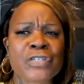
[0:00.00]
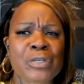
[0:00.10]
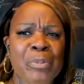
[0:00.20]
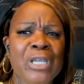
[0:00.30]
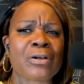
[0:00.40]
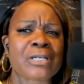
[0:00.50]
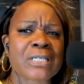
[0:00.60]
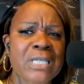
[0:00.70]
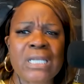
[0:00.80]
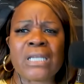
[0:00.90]
to be on a
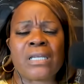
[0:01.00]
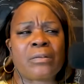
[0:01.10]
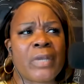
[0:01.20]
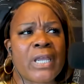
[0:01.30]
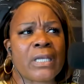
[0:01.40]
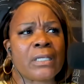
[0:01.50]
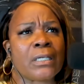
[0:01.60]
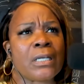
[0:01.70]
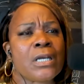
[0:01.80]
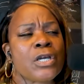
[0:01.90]
team.
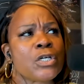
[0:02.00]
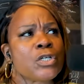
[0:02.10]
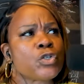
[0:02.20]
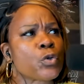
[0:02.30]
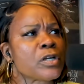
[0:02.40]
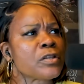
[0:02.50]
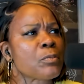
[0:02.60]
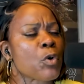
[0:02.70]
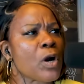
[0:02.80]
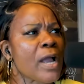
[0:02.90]
And Jordan, the
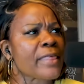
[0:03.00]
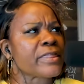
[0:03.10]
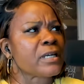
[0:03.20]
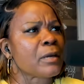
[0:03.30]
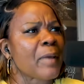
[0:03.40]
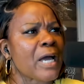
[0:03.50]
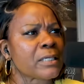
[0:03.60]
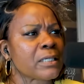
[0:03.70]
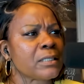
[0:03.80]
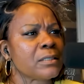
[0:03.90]
more I think about
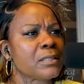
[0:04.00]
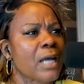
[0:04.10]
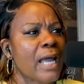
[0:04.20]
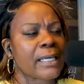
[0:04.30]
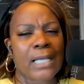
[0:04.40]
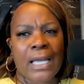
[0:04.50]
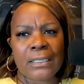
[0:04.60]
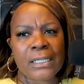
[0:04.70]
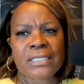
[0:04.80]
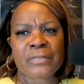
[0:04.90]
it, I
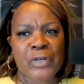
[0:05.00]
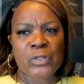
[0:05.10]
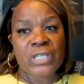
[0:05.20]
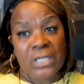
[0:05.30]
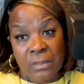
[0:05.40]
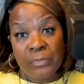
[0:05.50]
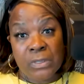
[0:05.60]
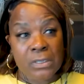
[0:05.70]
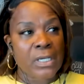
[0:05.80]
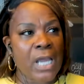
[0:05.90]
look at some other
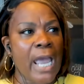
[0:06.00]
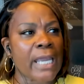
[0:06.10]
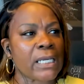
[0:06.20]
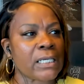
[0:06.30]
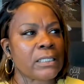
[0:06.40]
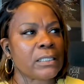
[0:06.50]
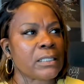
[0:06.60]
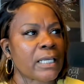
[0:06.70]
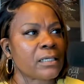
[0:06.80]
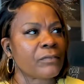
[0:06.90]
teams, i.e.
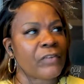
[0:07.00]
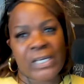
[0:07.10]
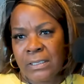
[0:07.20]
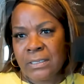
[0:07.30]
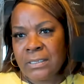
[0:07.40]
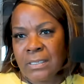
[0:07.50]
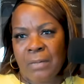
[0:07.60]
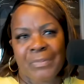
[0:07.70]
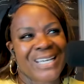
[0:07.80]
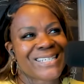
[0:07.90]
like Vegas.
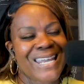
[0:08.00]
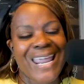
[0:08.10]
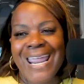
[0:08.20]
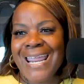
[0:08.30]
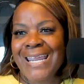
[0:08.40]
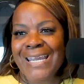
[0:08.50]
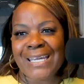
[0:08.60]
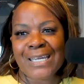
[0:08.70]
I'm like, dang,